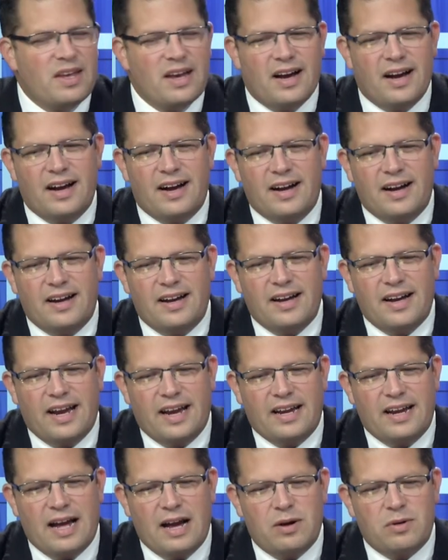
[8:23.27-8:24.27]

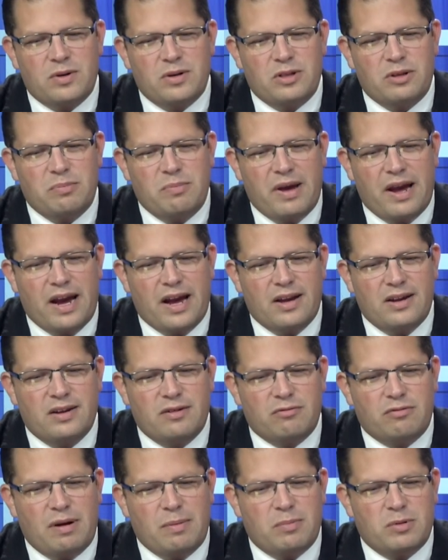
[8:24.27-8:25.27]
And how could the band
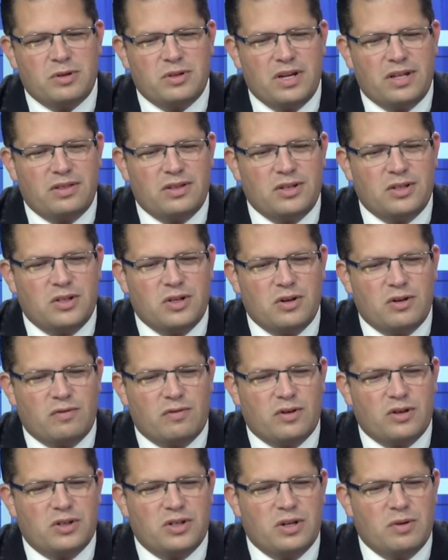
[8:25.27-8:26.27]
represent this
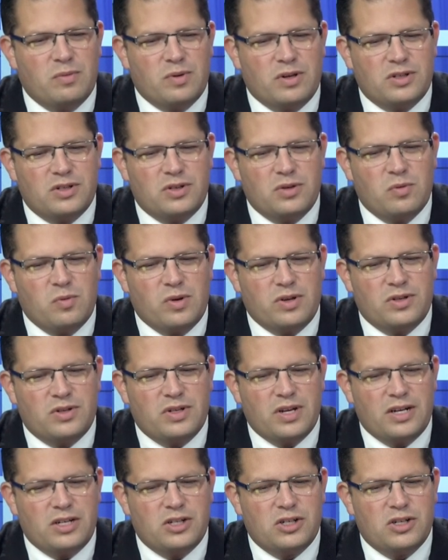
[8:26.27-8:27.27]
university with
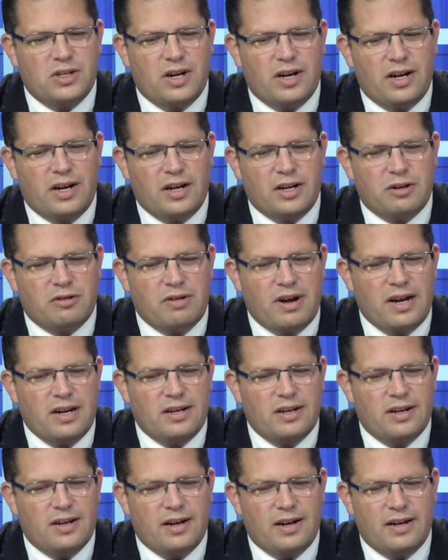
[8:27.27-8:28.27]
such great
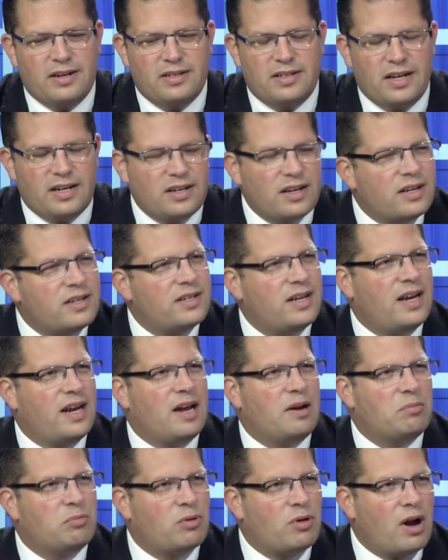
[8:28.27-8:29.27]
dignity
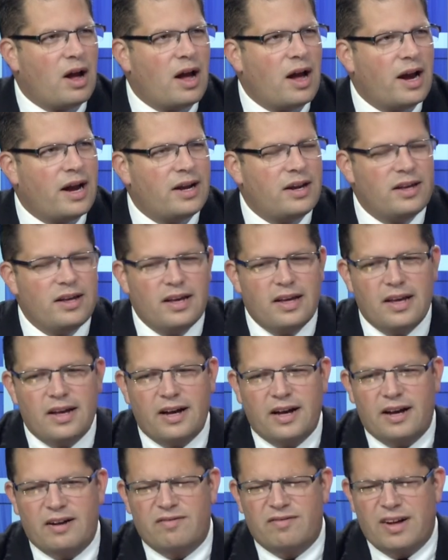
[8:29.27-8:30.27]
and pride,
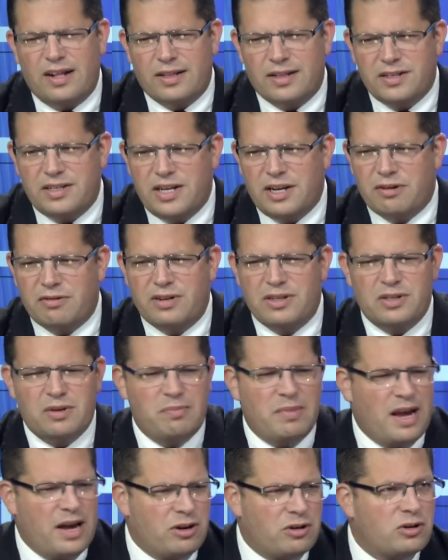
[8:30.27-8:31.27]

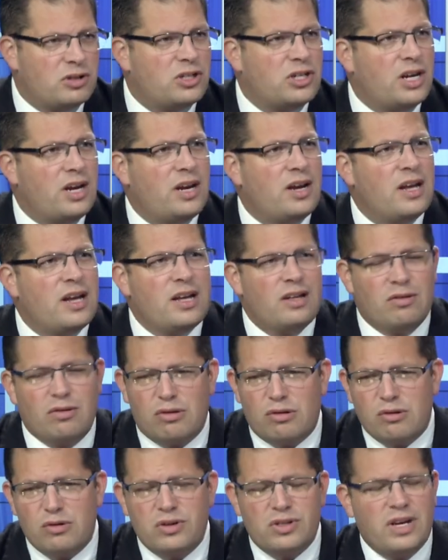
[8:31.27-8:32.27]
volunteerism, energy,
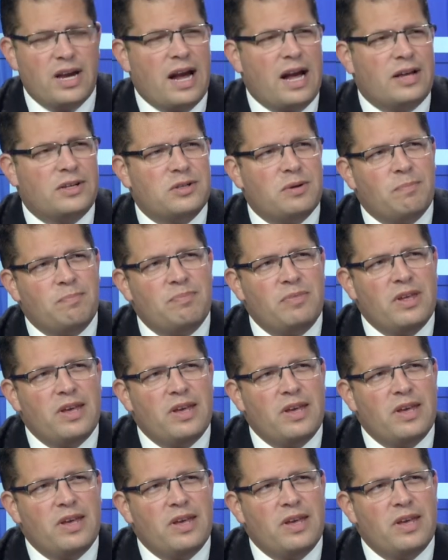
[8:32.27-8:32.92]
enthusiasm,